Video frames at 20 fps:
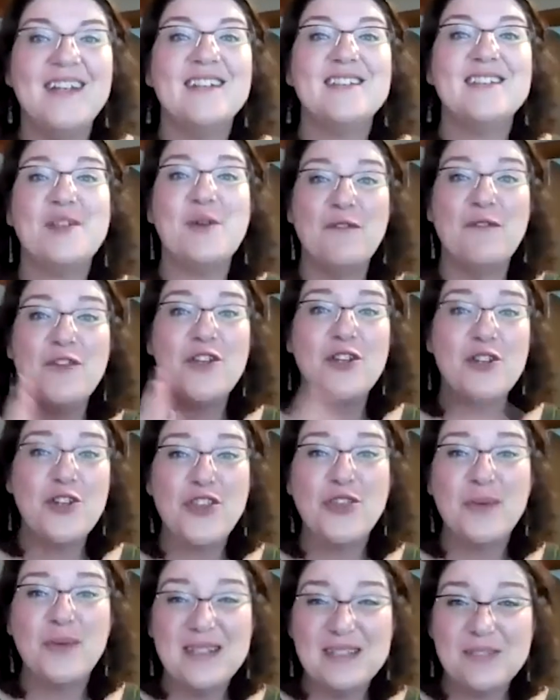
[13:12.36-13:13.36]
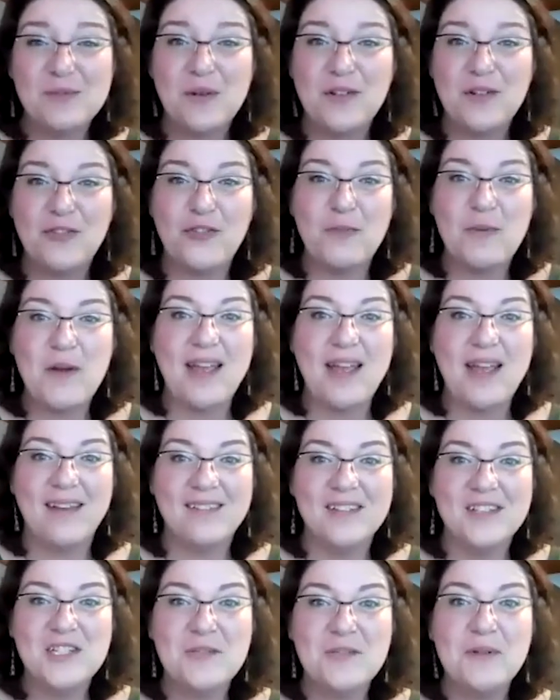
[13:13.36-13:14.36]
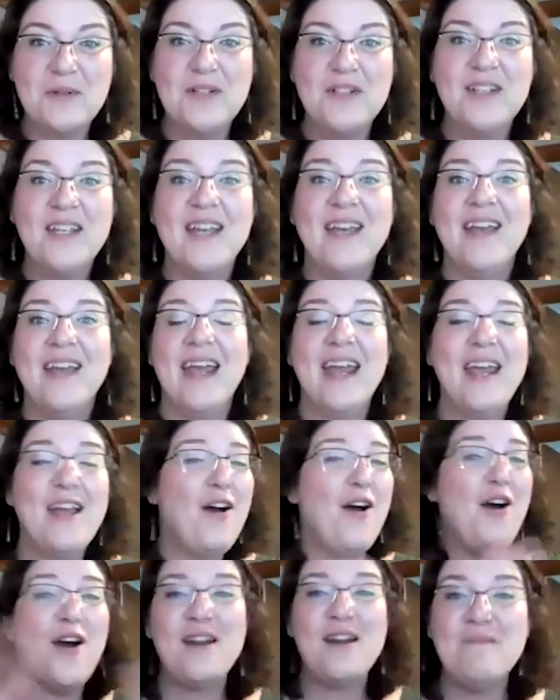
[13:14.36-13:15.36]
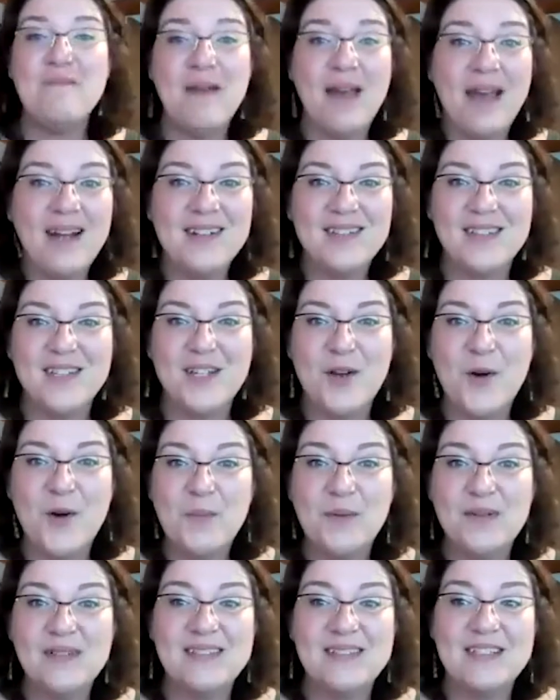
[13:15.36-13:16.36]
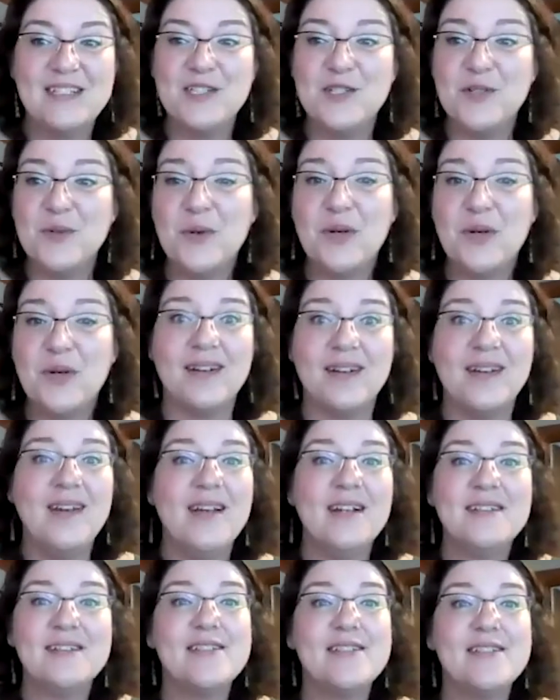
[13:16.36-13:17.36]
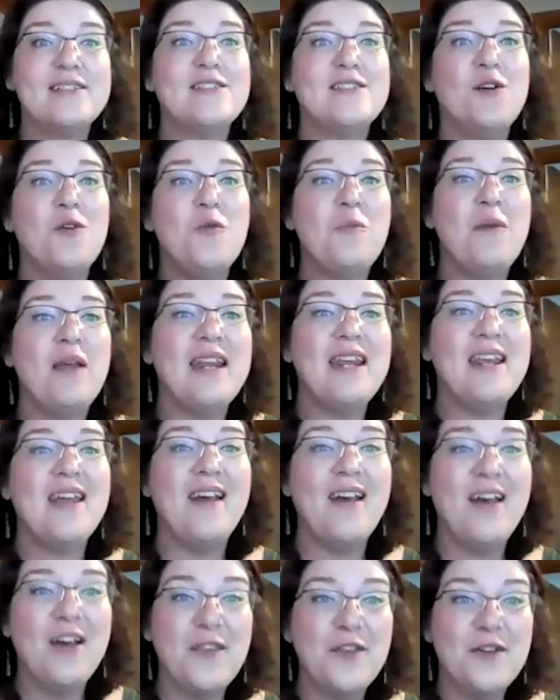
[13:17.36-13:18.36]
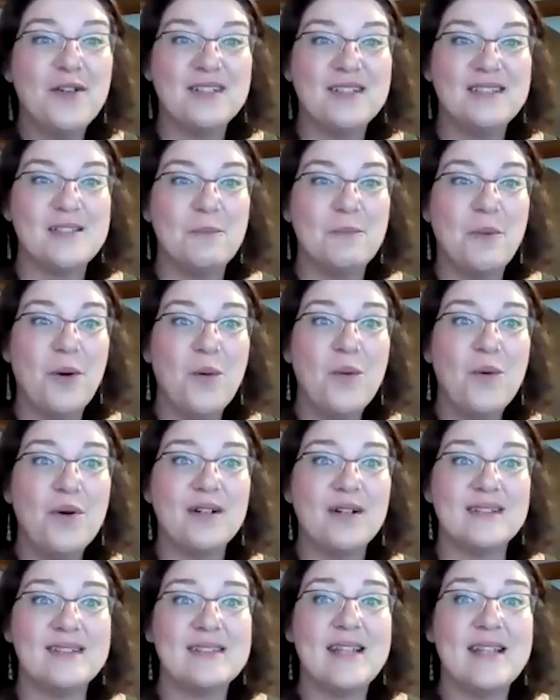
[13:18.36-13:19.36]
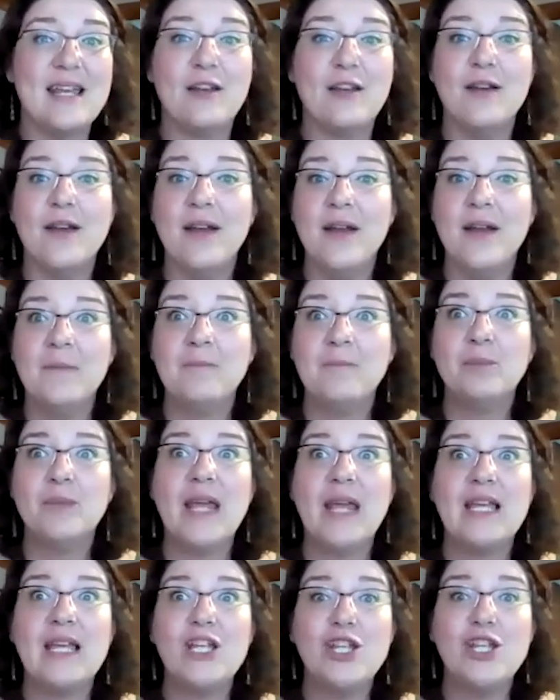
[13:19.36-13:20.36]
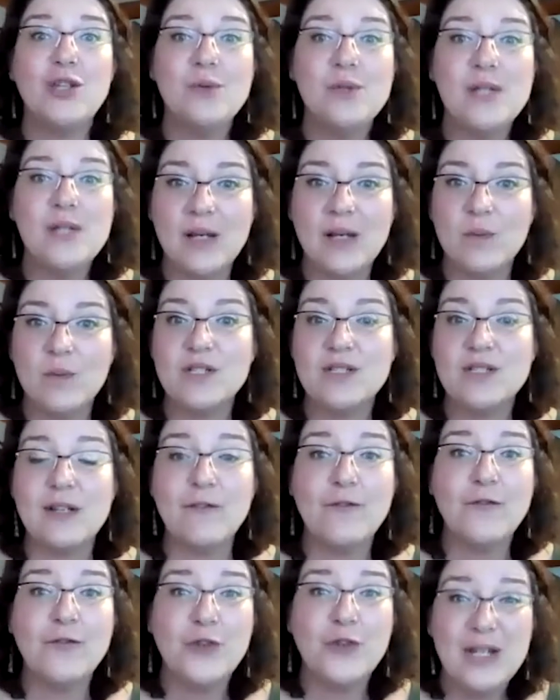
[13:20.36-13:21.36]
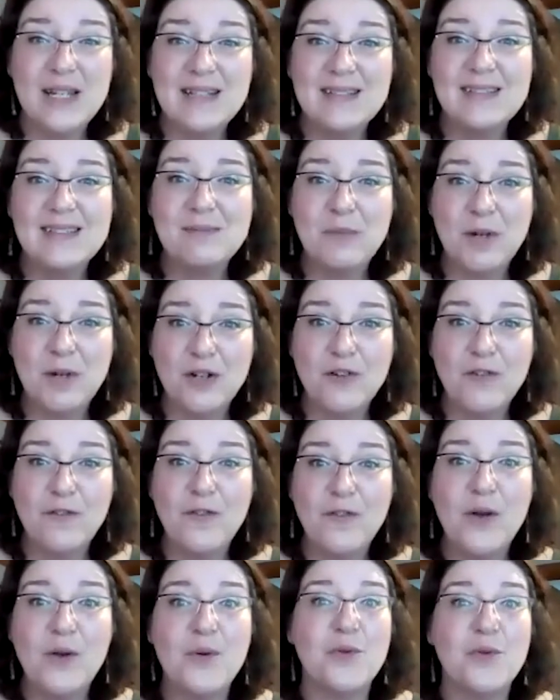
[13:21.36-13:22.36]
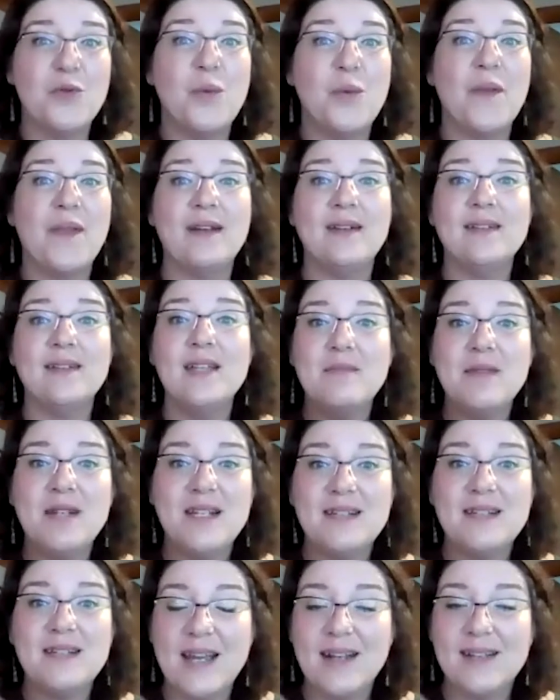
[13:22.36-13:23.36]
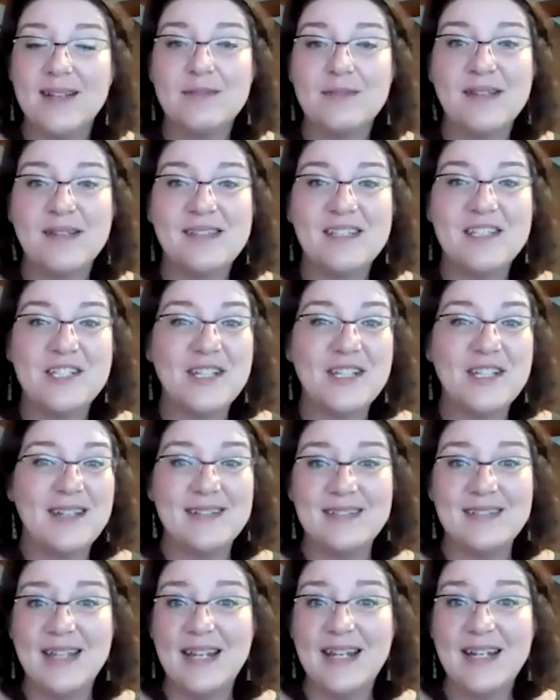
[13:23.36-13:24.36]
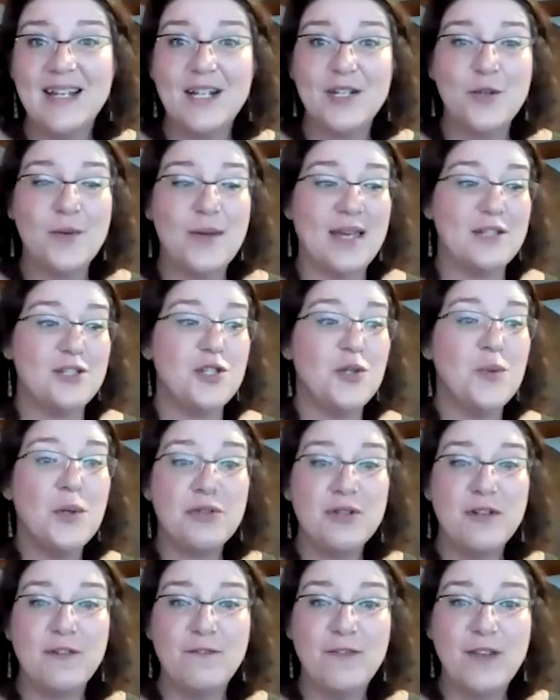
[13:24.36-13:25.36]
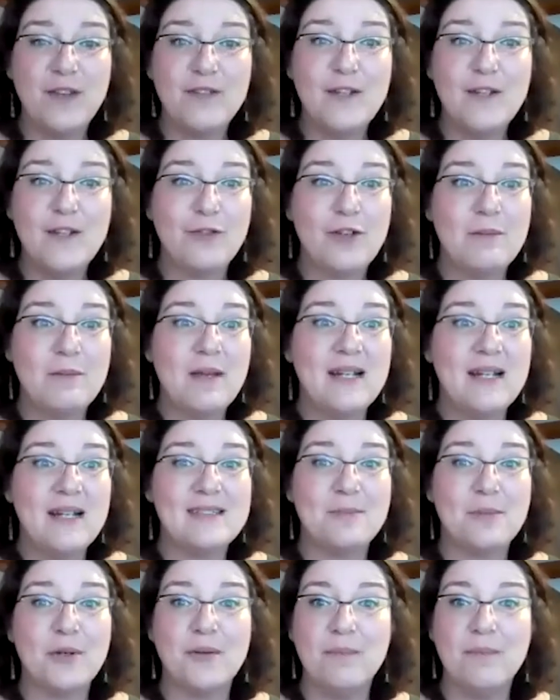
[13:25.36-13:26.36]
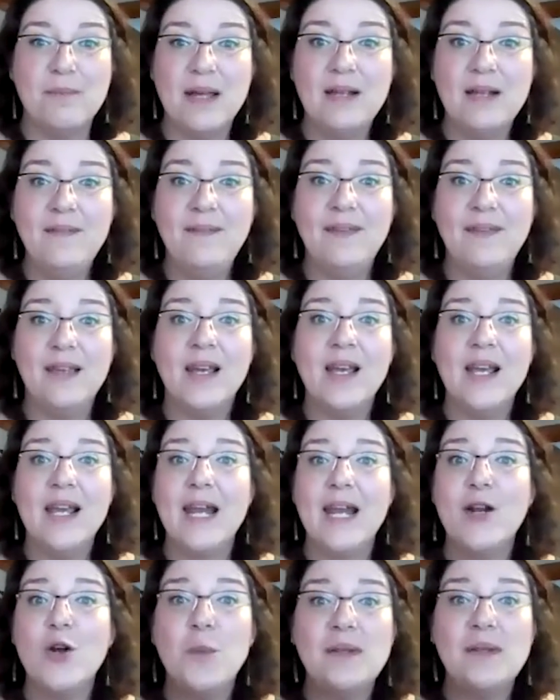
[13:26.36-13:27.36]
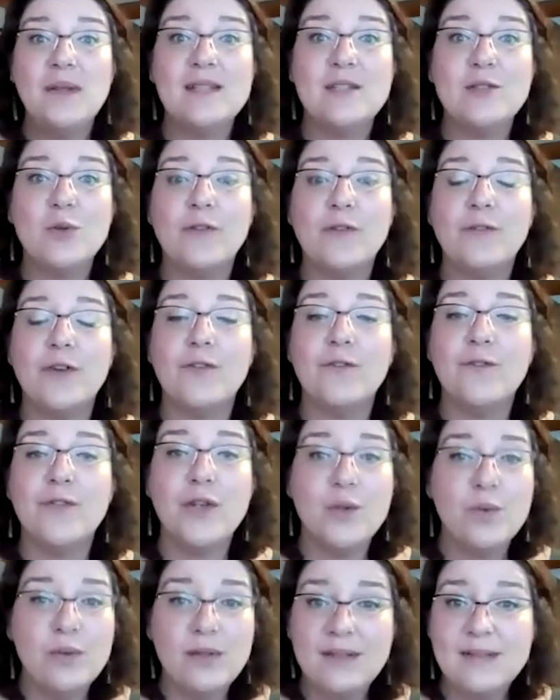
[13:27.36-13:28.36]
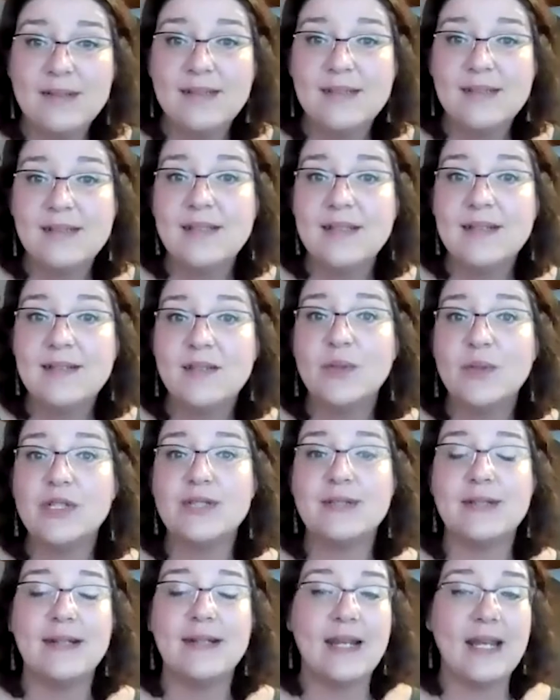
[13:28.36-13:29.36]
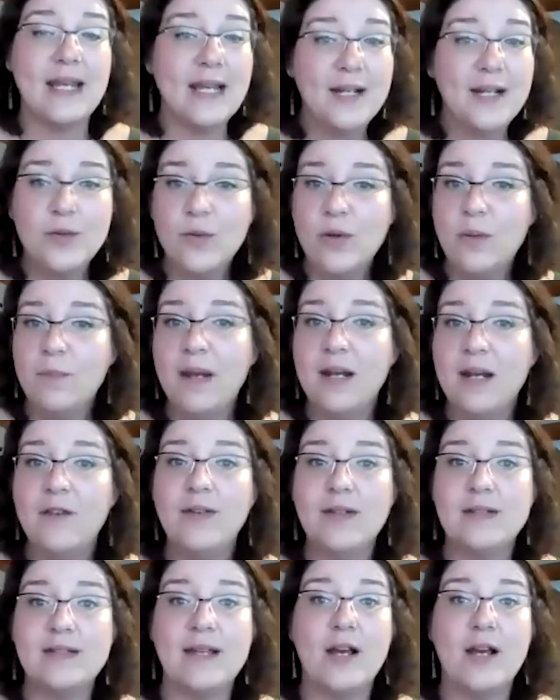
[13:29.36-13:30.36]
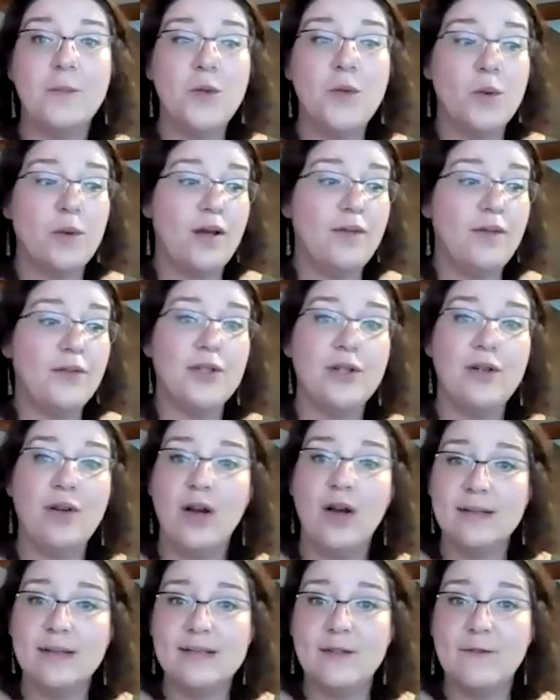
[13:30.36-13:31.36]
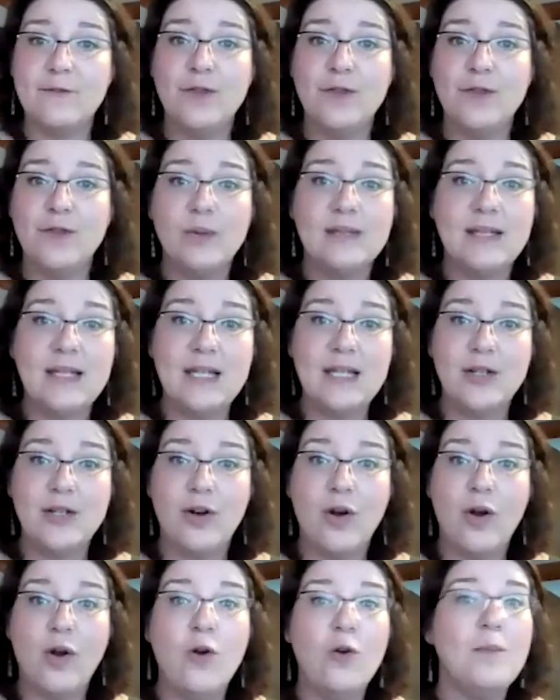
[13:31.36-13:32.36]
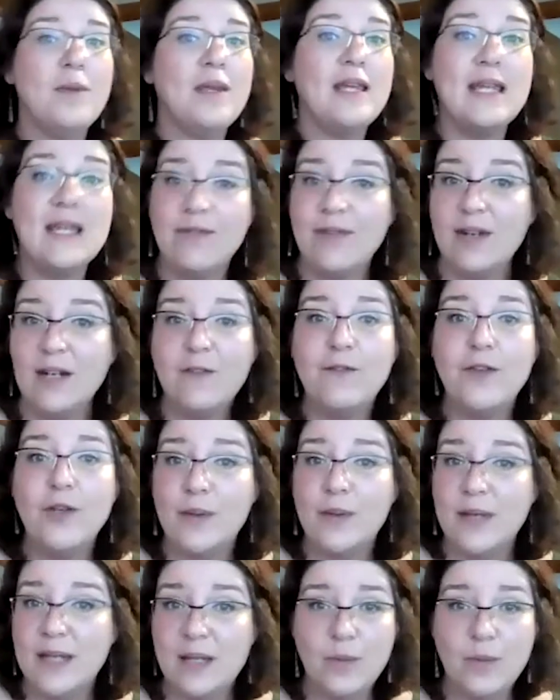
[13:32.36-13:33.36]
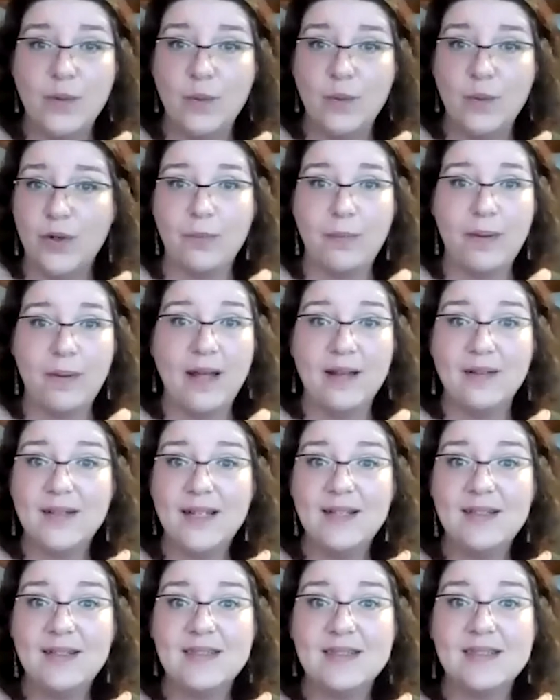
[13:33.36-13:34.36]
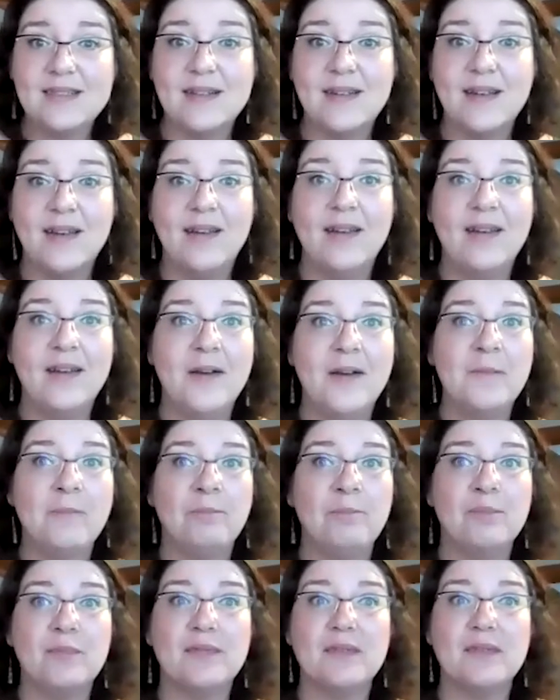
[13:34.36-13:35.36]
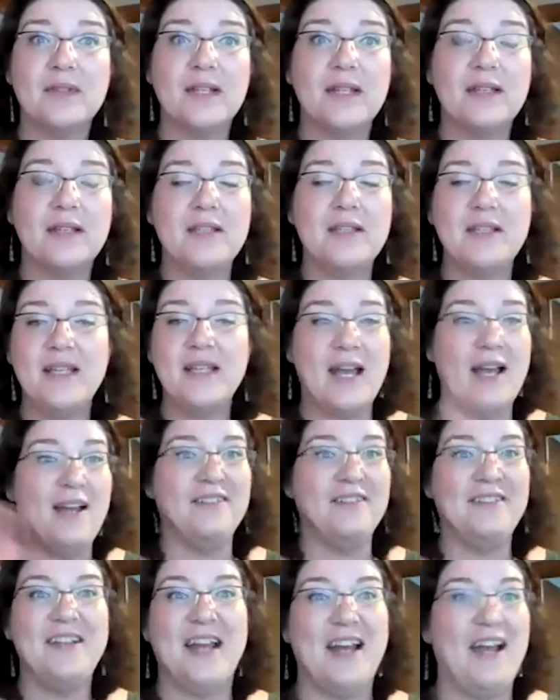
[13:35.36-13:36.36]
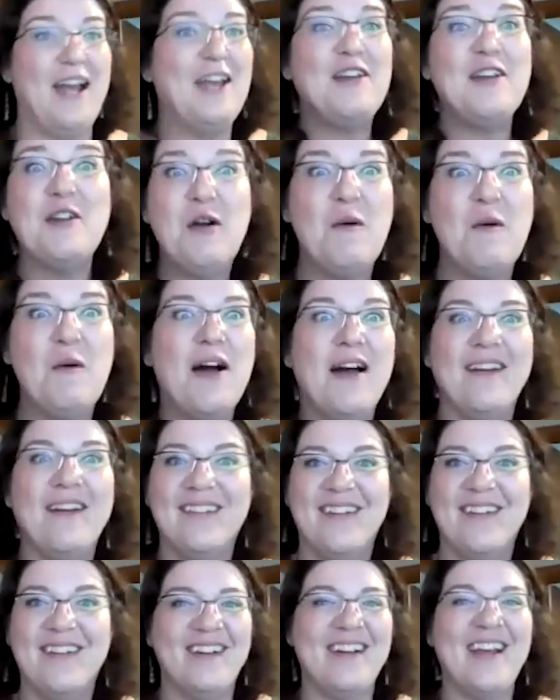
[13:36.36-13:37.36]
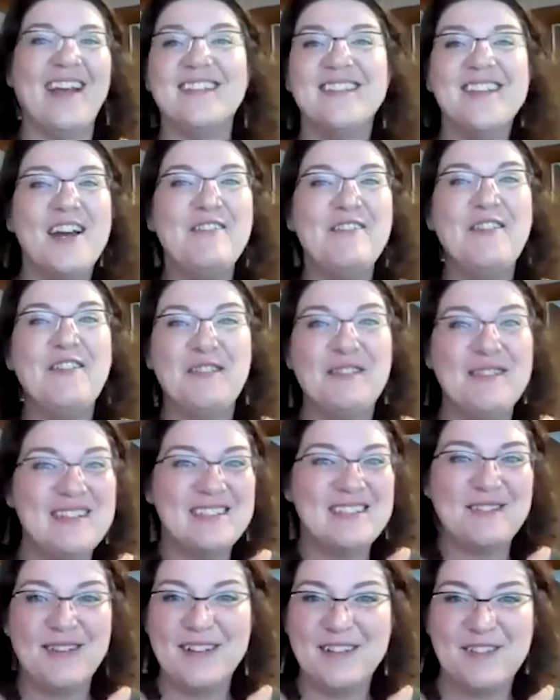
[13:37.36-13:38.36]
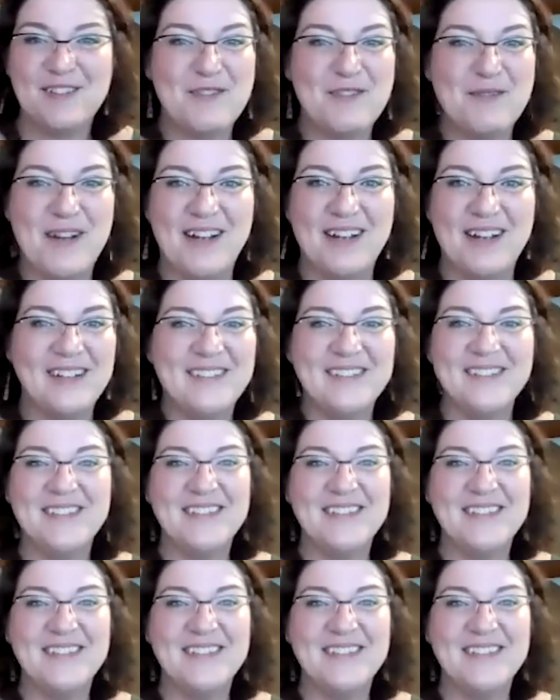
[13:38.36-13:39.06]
So if you're Three Squares Vermont eligible, it automatically opens the door to so many other supports like QLink, which is a free smartphone with unlimited text messaging and data, and you get 250 free minutes per month. It opens the door for fuel assistance, which is an annual benefit to help you cover the cost of fuel to heat your home, even if you heat with wood or pellets. Yeah, I could go on and on. I love Three Squares Vermont.